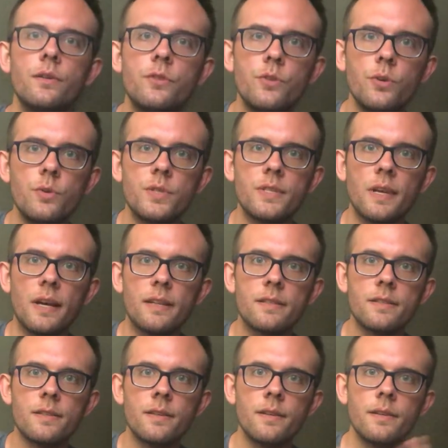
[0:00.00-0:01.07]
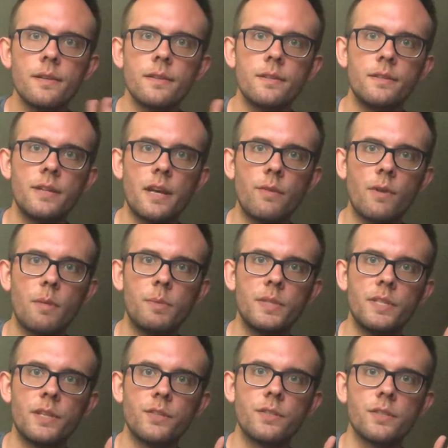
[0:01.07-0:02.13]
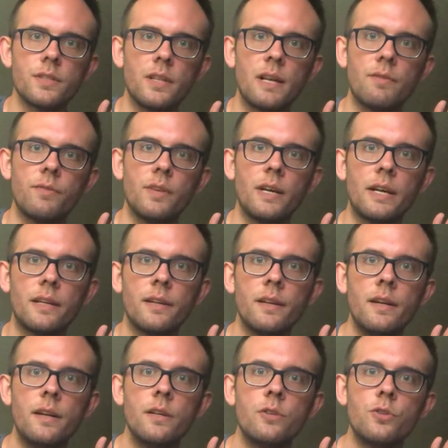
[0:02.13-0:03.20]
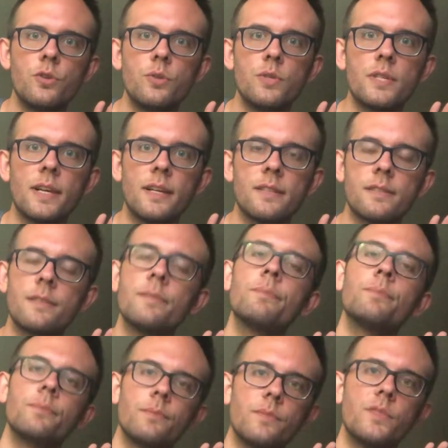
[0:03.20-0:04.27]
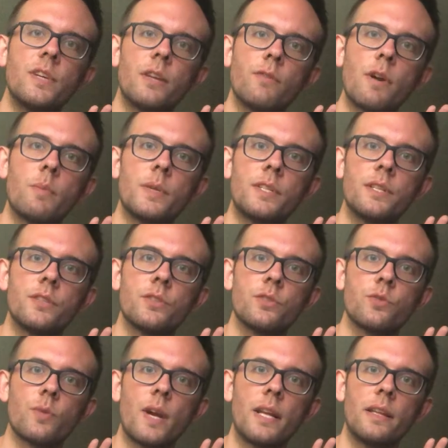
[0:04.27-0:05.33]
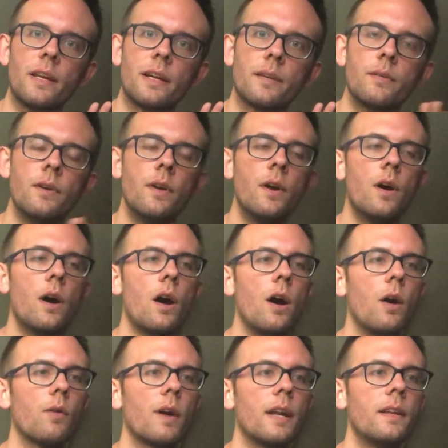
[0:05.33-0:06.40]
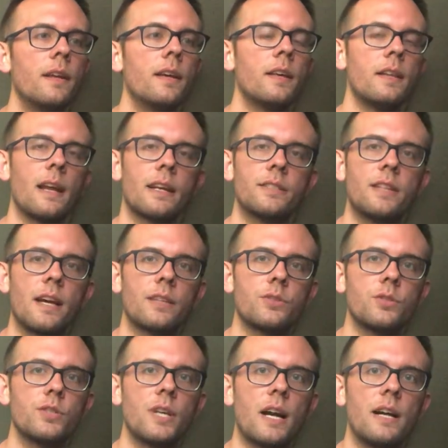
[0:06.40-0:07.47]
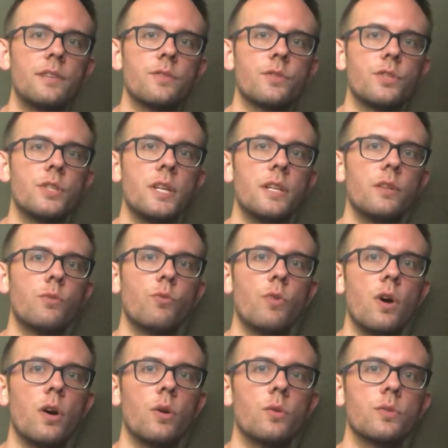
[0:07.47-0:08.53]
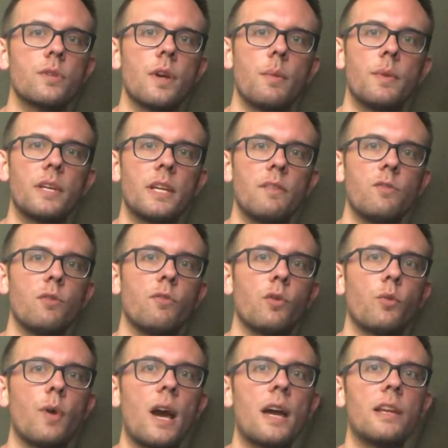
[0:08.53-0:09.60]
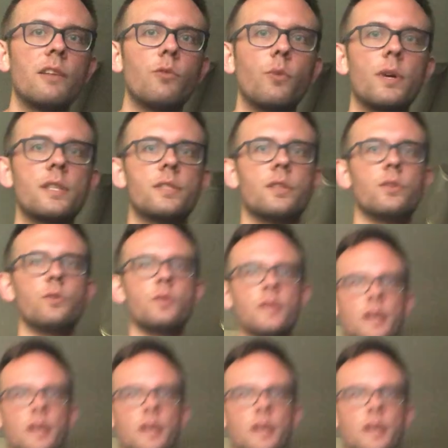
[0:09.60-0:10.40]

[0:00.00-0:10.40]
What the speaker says: 2 sets, 10 repetitions left leg, 2 sets, 10 repetitions right leg. All right, next exercise are seated rows. I'm gonna give you a variety of ways to do